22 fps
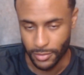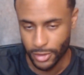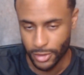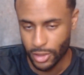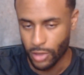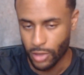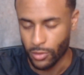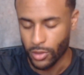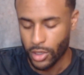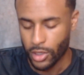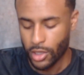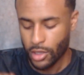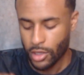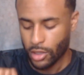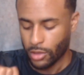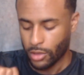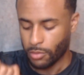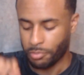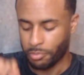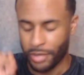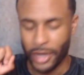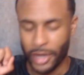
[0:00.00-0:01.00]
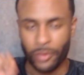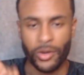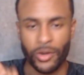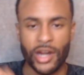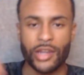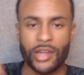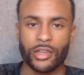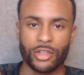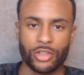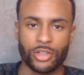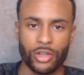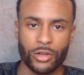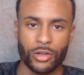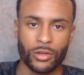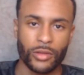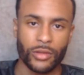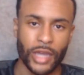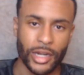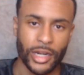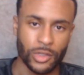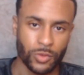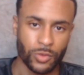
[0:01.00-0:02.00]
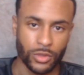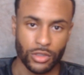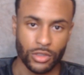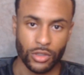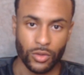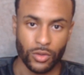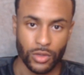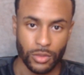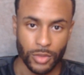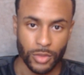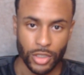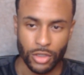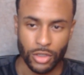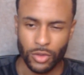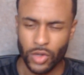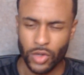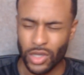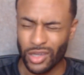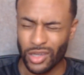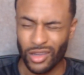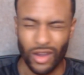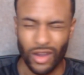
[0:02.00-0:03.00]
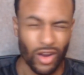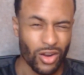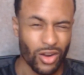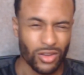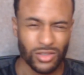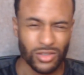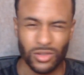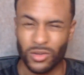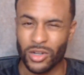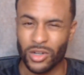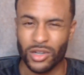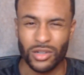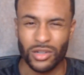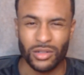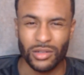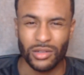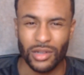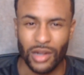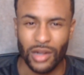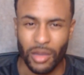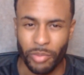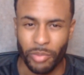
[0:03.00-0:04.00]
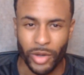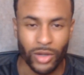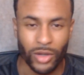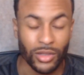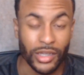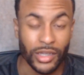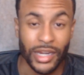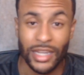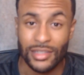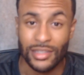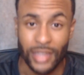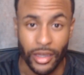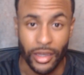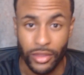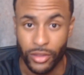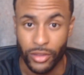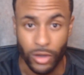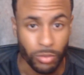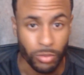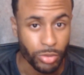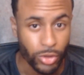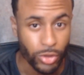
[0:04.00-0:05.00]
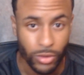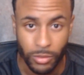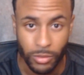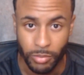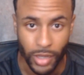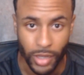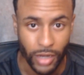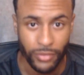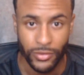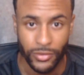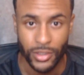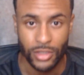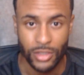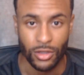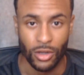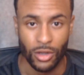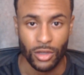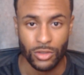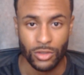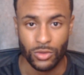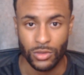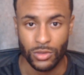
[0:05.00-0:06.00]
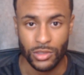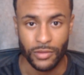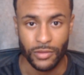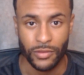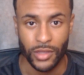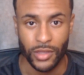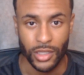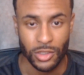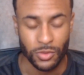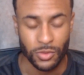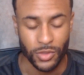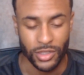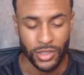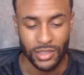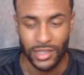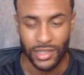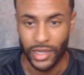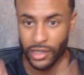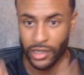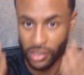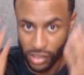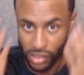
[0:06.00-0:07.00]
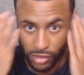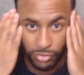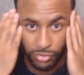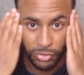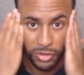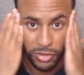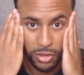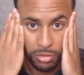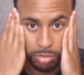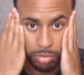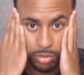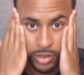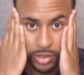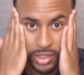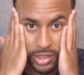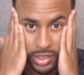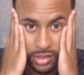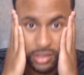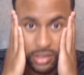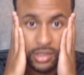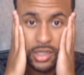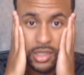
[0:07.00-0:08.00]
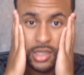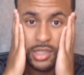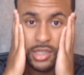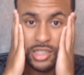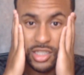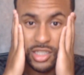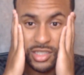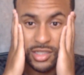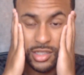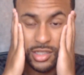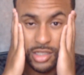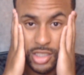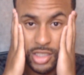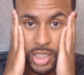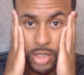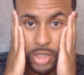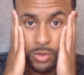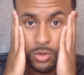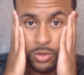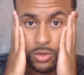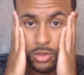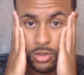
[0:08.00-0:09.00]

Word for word: So, by writing a journal, that is what you're going to be doing. I also heard apparently it has like therapeutic benefits and all sorts of things where it's like good for your brain just in general.